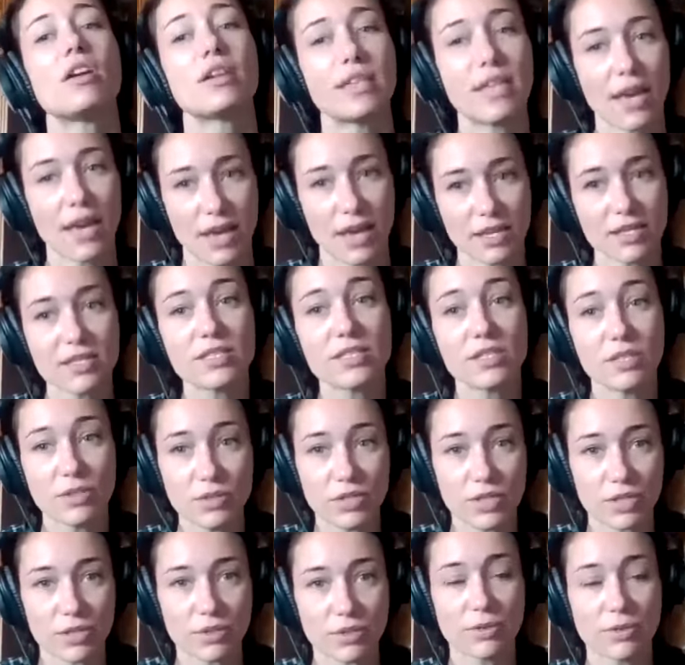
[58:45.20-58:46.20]
Yes, you
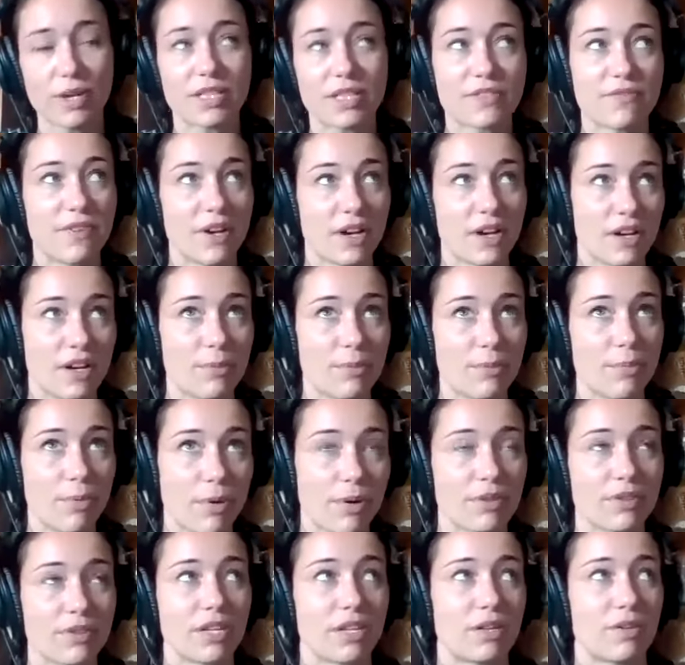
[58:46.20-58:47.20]
do. It's very
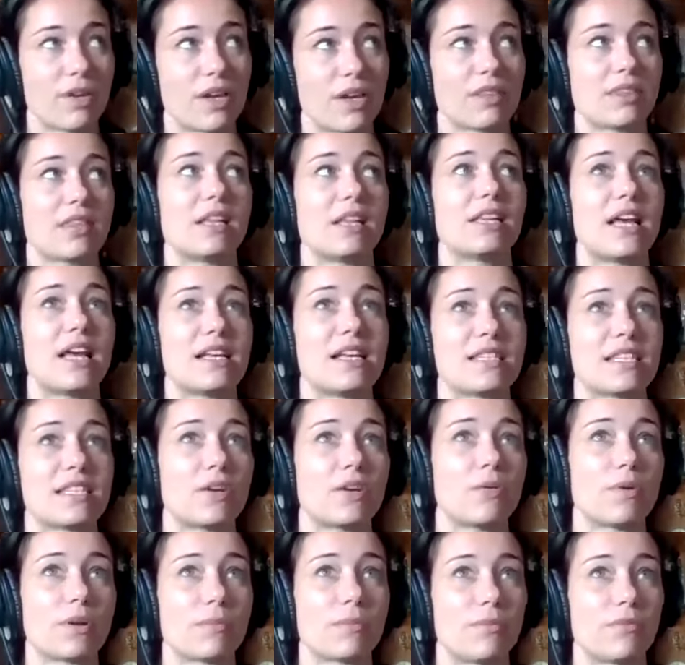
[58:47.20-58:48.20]
important that you get that last
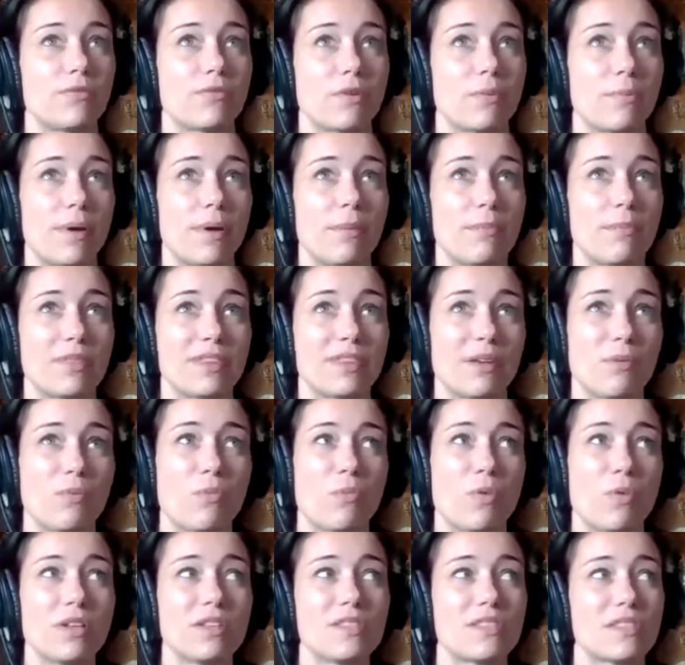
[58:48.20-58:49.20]
thing of work before bed. But
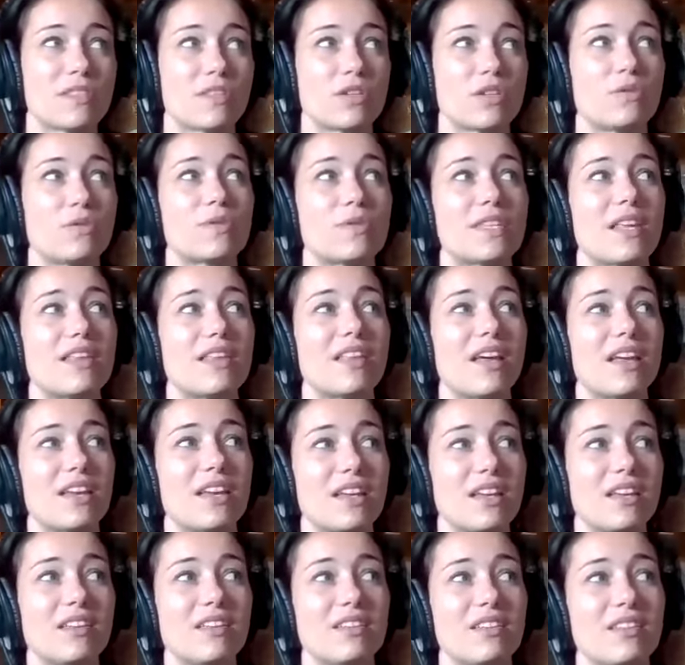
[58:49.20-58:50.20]
then once you send
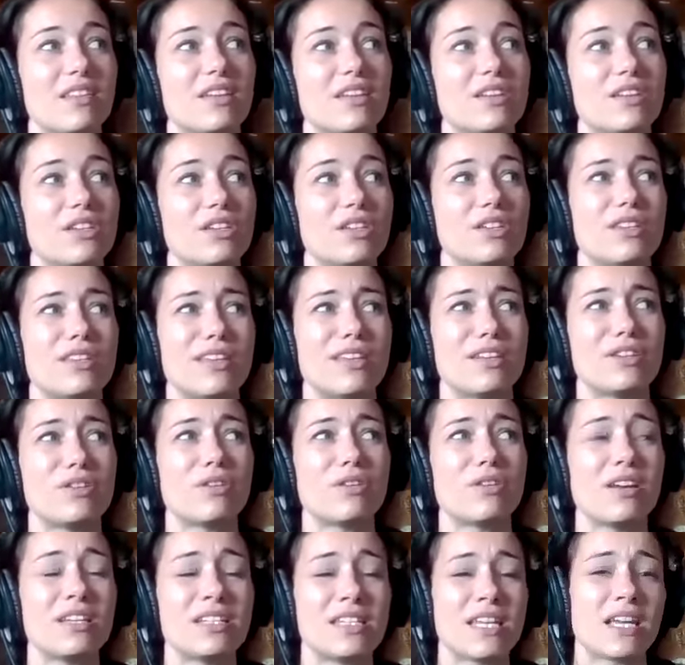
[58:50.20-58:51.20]
that in, then
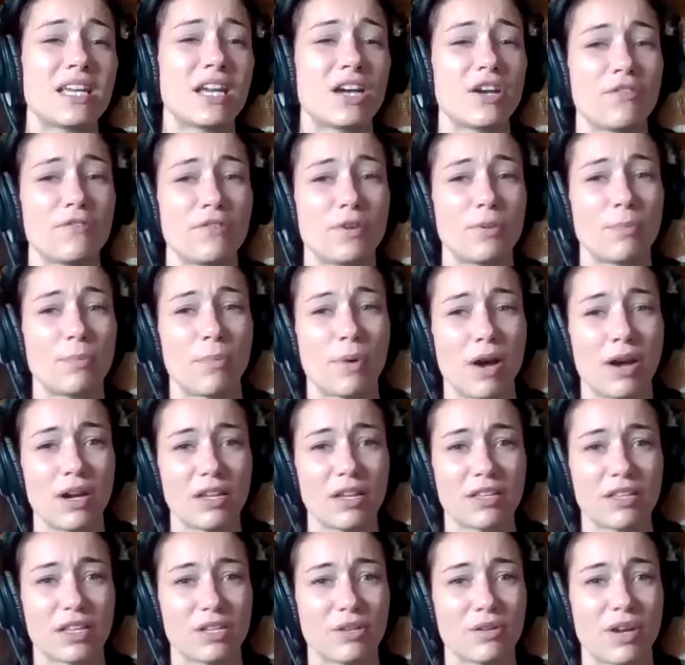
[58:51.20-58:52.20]
you got to take care of your
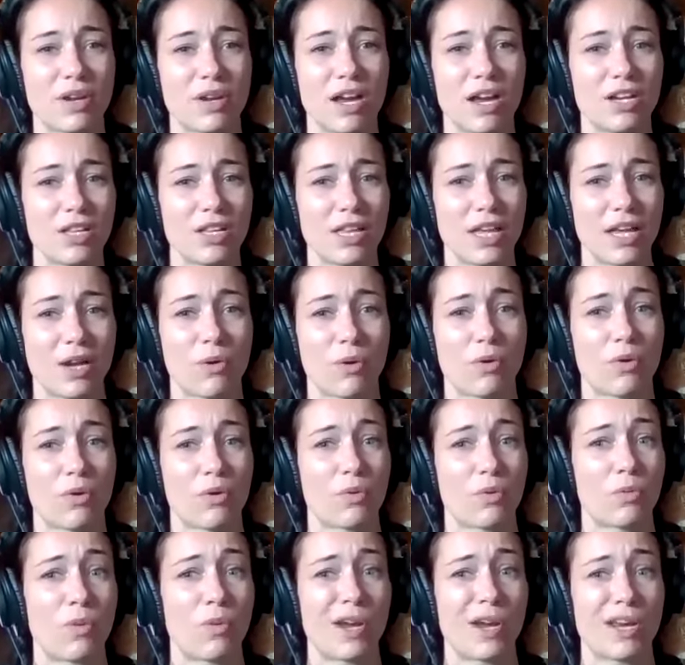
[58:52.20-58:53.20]
body that you kind of like
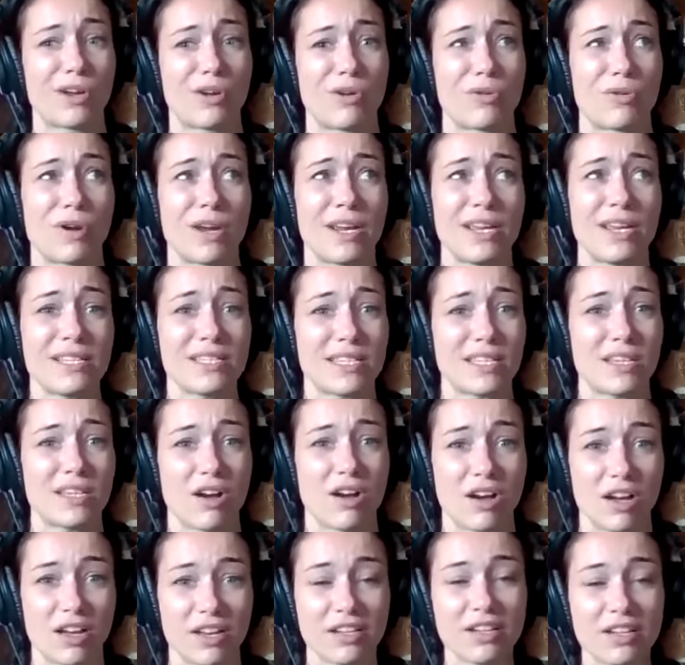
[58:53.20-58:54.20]
went crazy
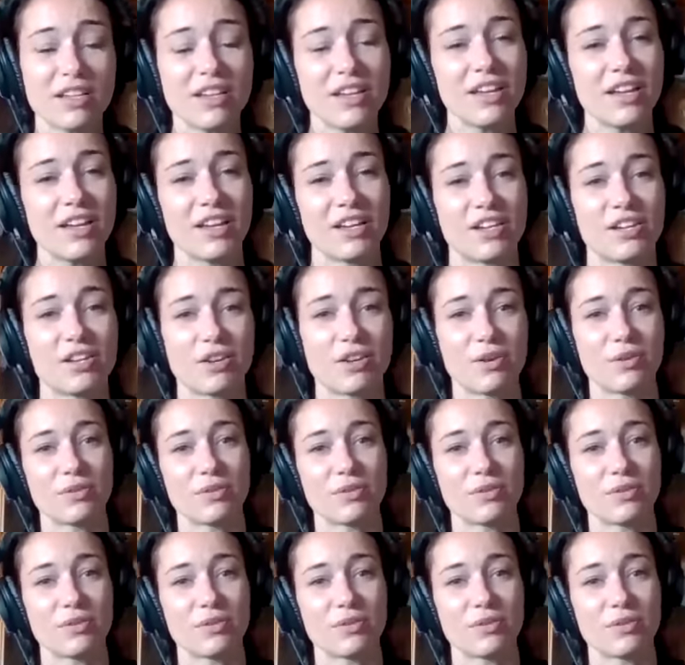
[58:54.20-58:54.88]
on, you